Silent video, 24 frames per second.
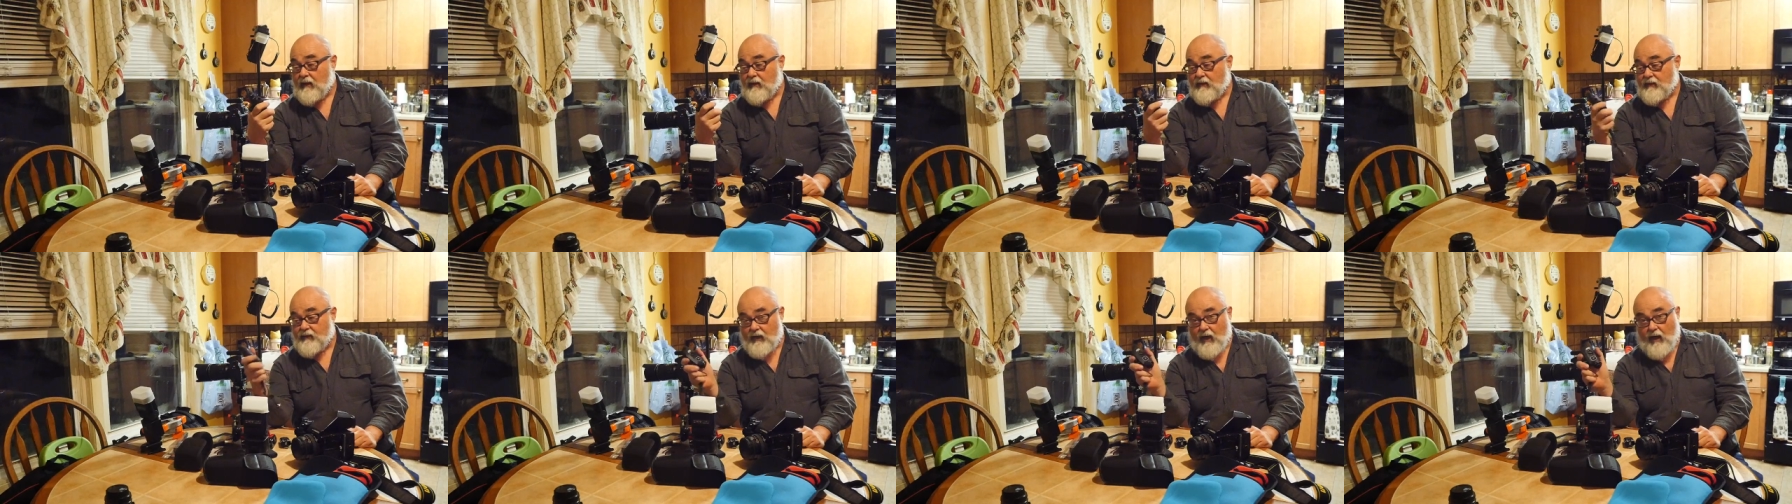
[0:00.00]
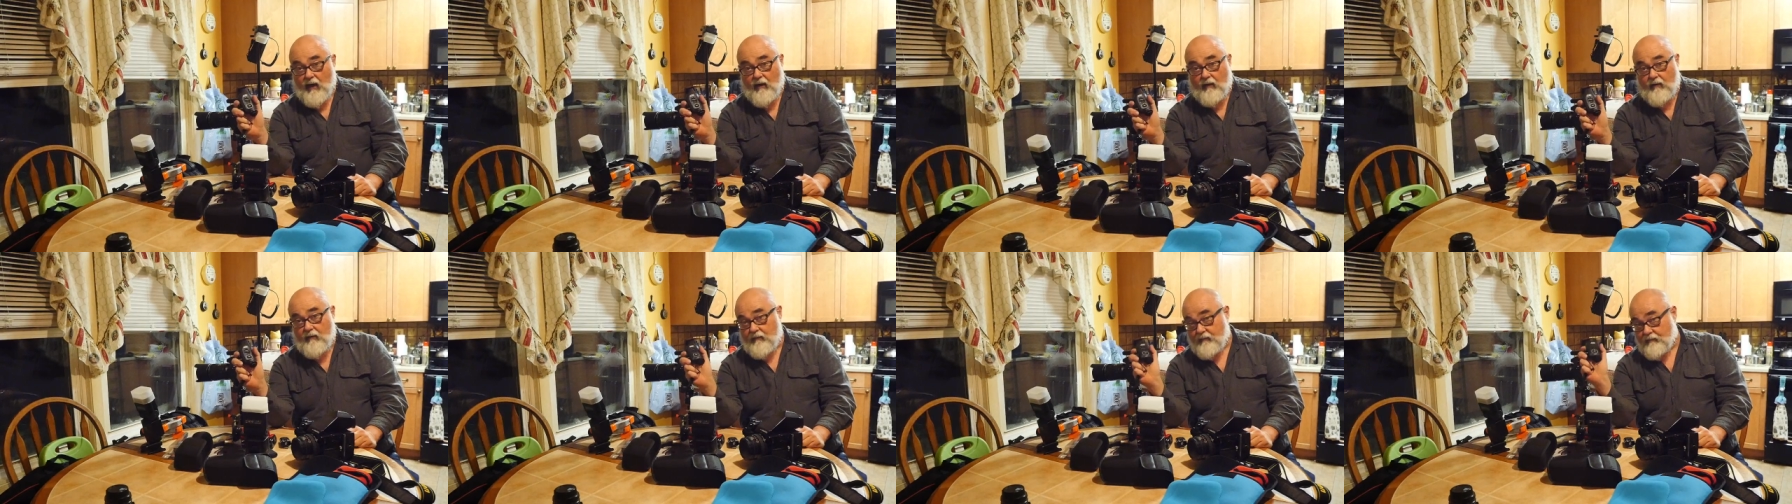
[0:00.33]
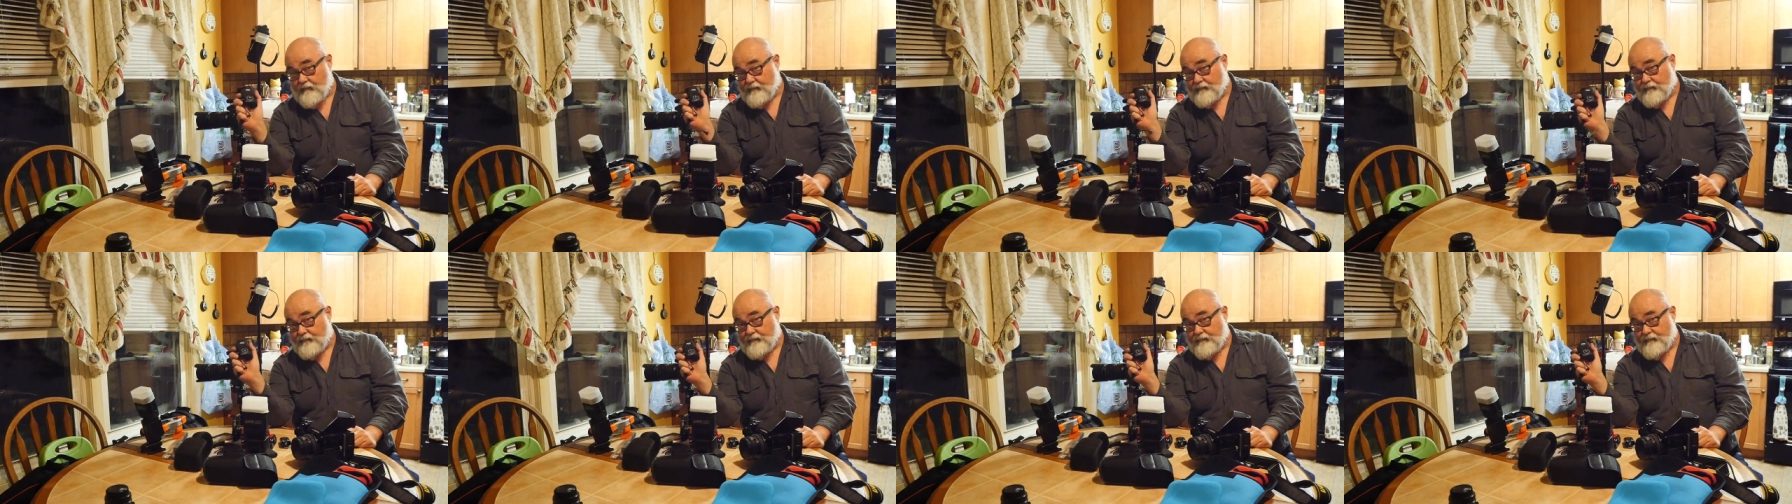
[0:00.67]
So
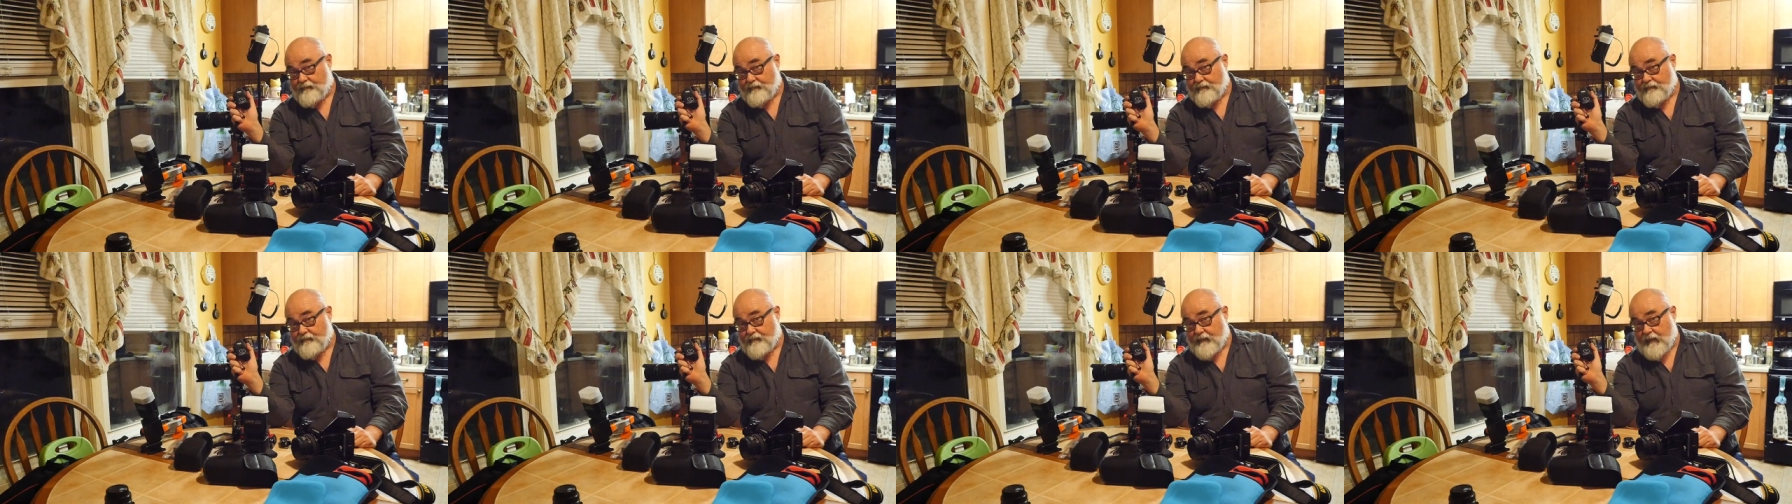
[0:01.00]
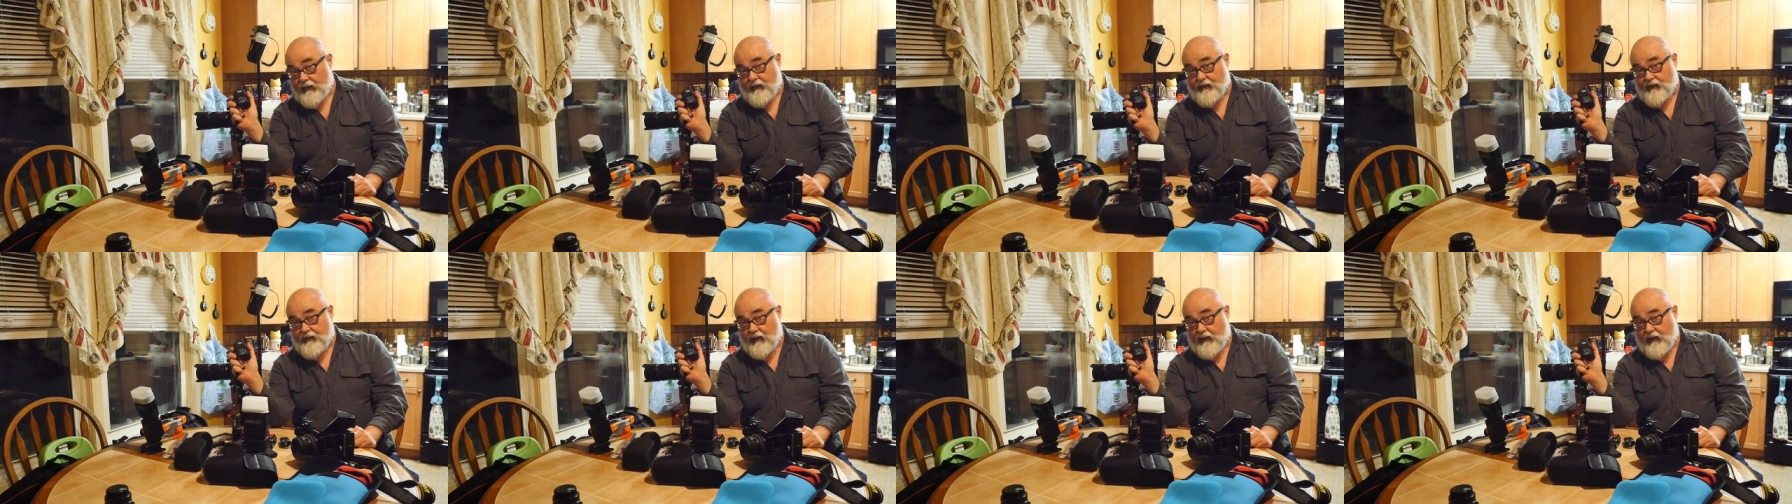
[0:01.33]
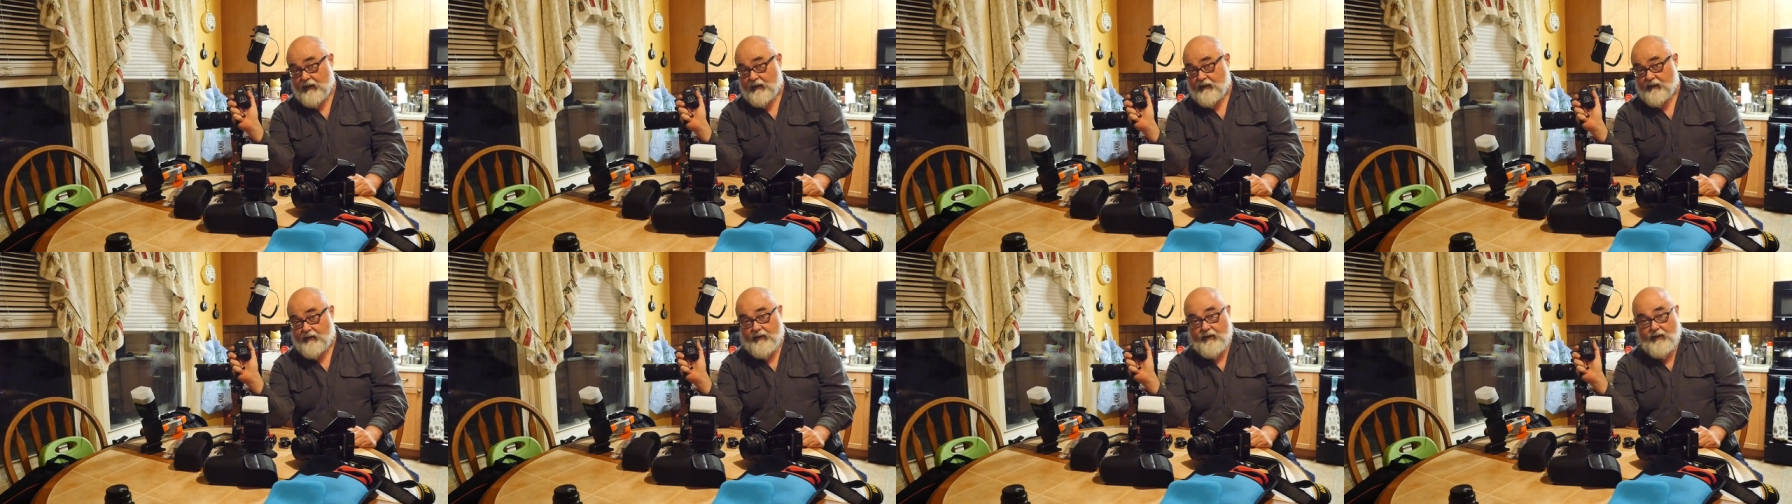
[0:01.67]
this
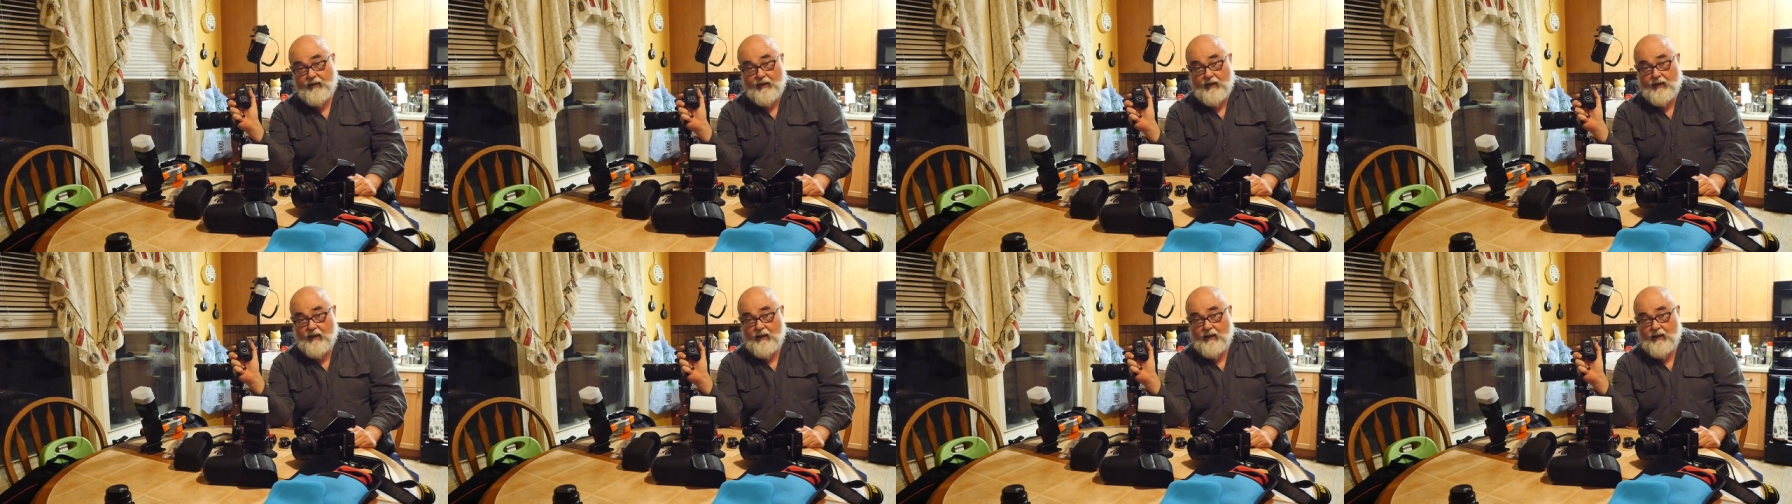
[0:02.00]
is